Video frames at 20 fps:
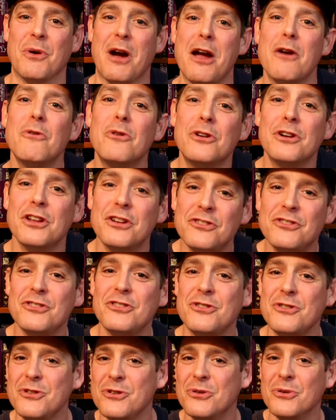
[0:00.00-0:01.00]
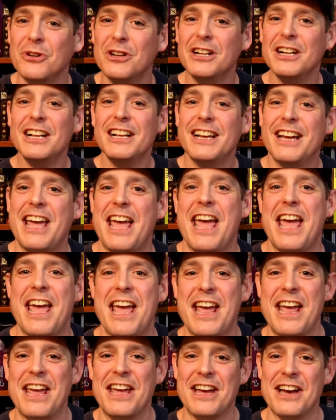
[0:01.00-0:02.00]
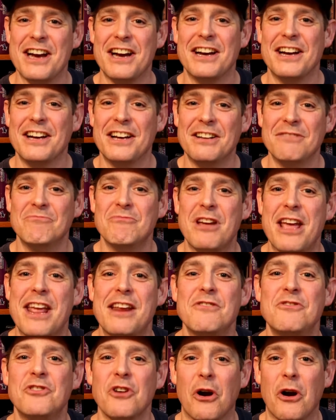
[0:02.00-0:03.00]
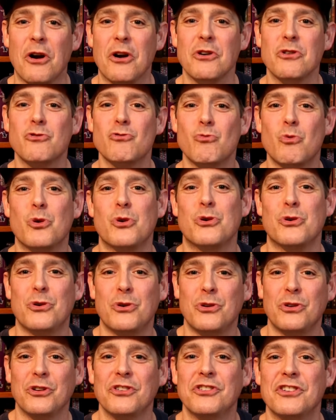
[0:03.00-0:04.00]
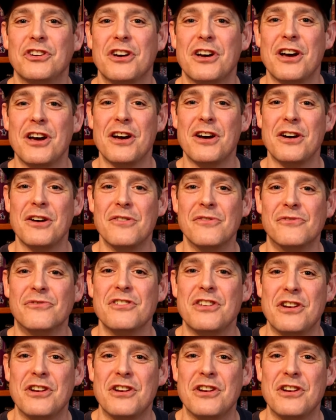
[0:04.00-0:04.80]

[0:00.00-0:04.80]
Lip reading: I want to do a dark world of,